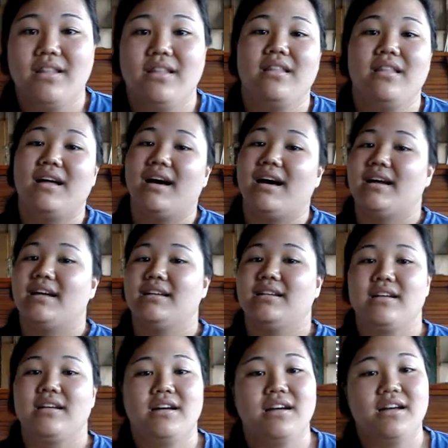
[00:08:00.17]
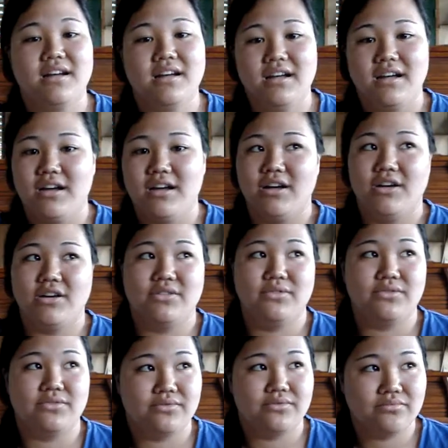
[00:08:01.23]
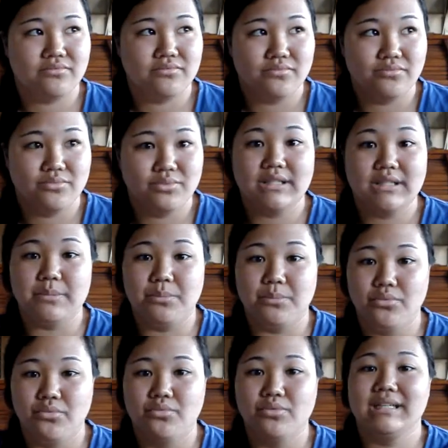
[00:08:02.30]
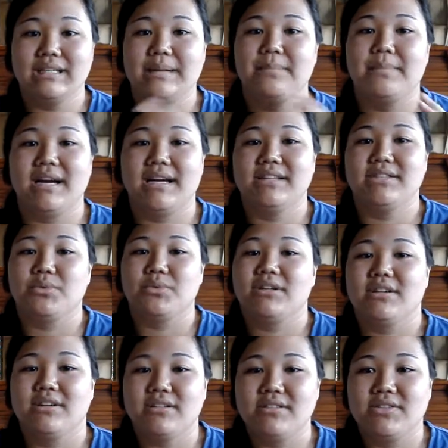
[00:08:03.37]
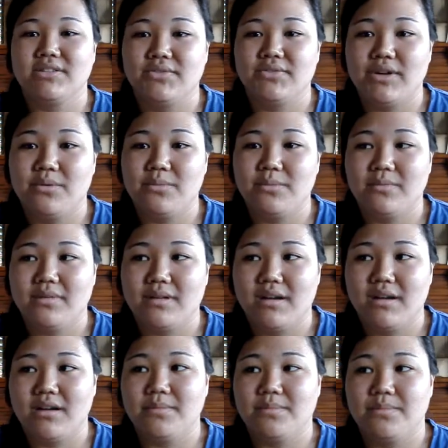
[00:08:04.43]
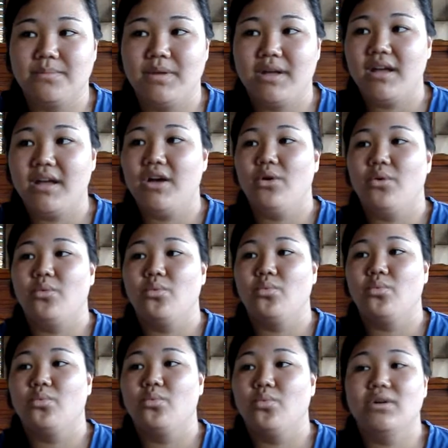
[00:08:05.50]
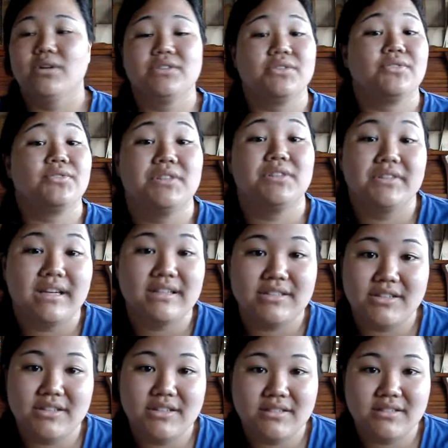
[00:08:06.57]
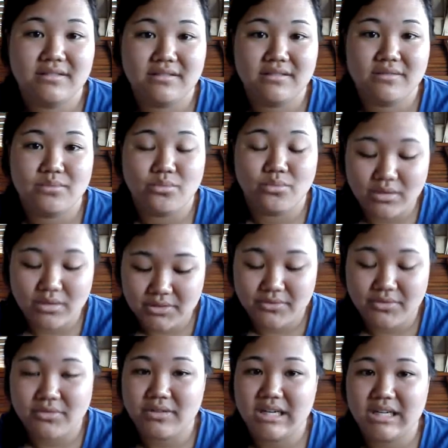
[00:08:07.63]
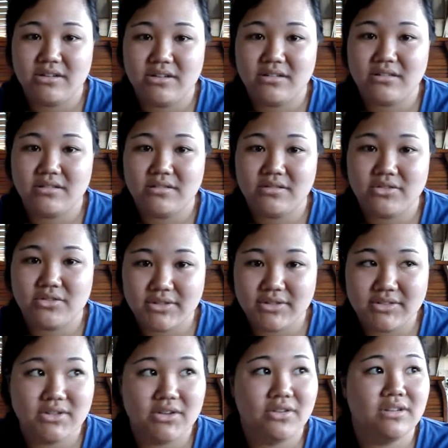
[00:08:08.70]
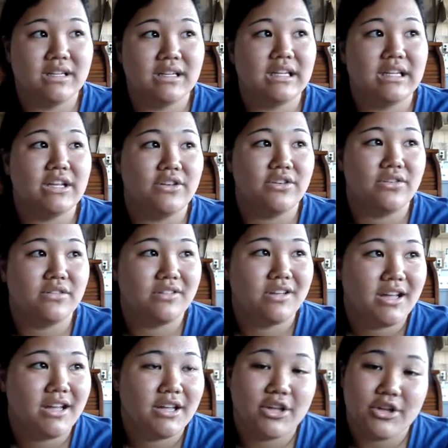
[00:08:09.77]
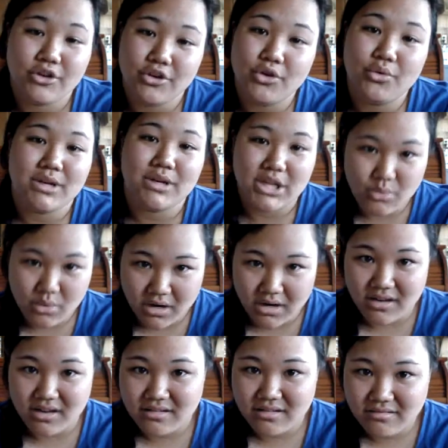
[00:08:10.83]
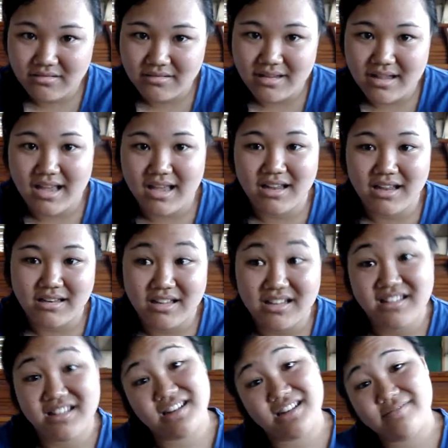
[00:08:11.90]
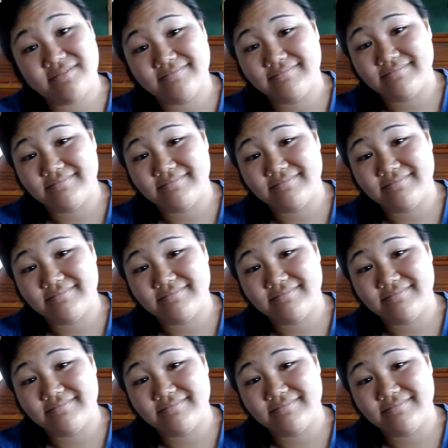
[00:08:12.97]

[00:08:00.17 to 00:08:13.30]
a lot of really brilliant minds working on this film. Wonderful director, wonderful writer. Chris Nolan, he knew what he wanted, and he did it.